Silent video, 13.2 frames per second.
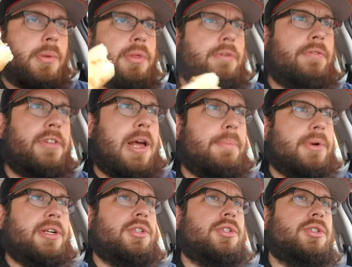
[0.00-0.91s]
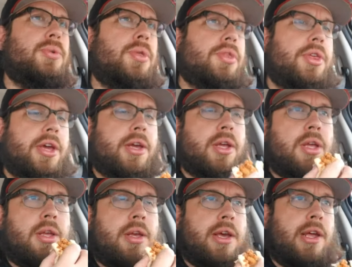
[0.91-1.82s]
The flatbread is just too thick
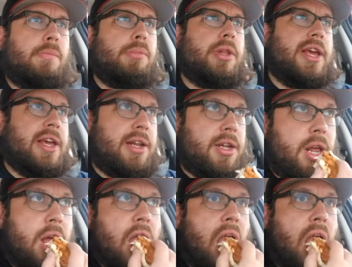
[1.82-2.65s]
and bland.